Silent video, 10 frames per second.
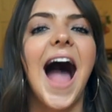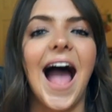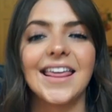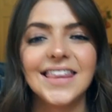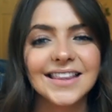
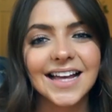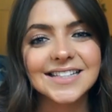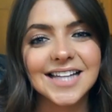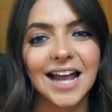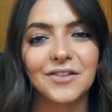I think
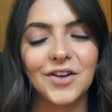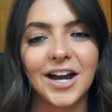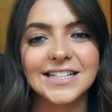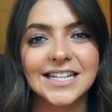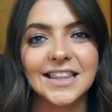that's kind of
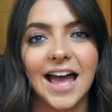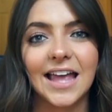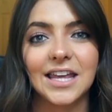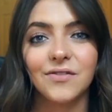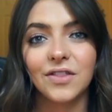crazy
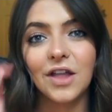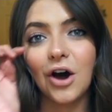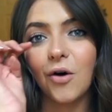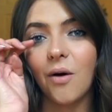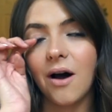that even
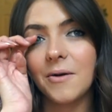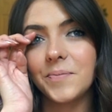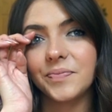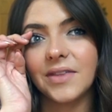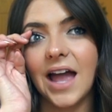though
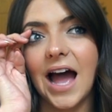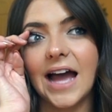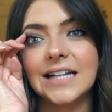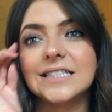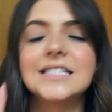
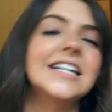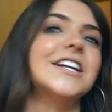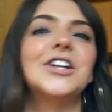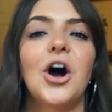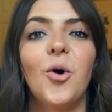I
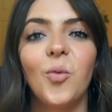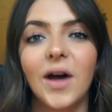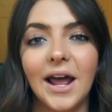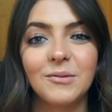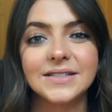didn't know
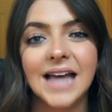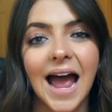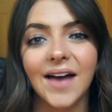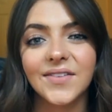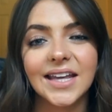what I was
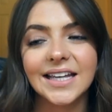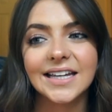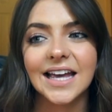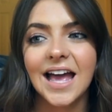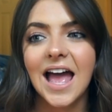
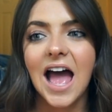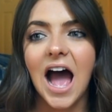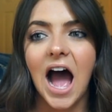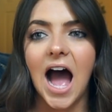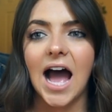having,
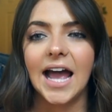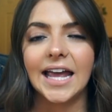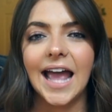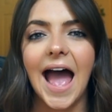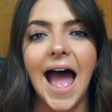
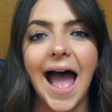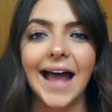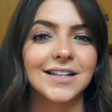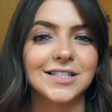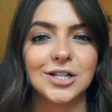I
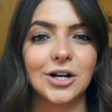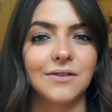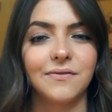had certain